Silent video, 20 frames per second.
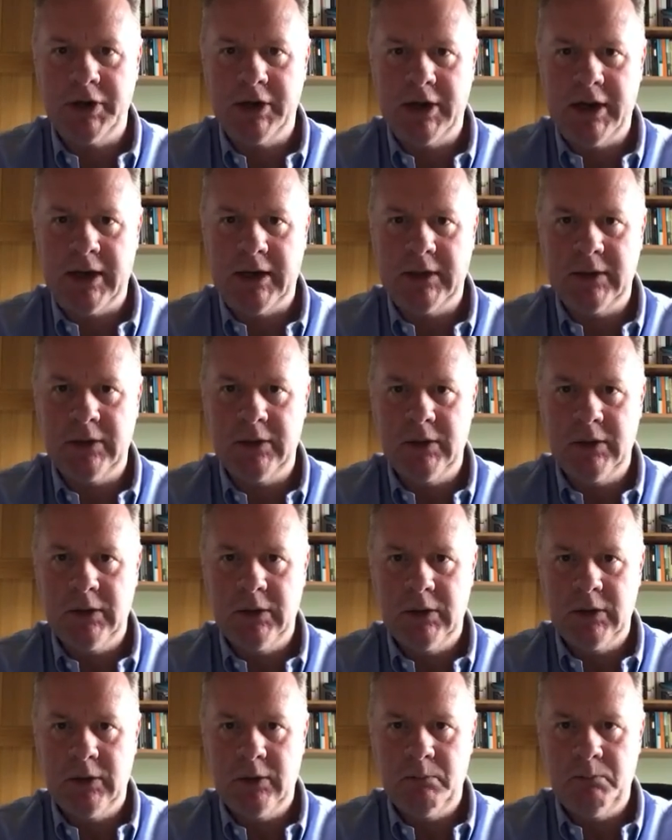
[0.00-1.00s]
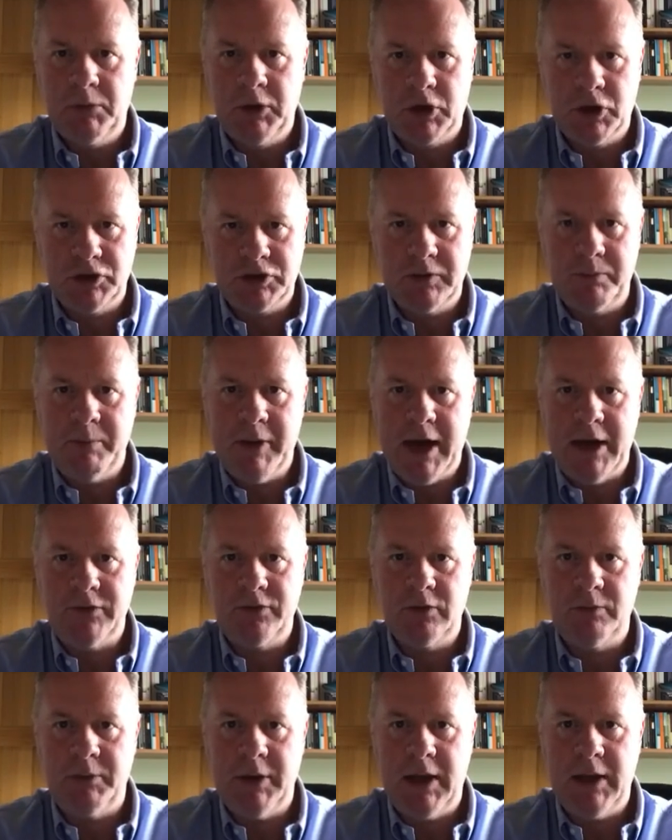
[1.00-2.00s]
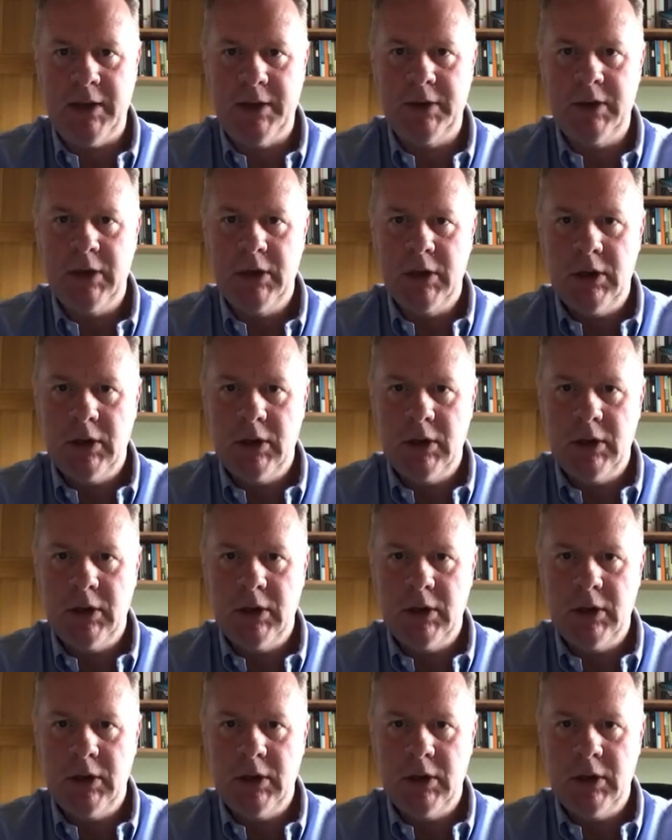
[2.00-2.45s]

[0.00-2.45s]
tonight because of man's rebellion.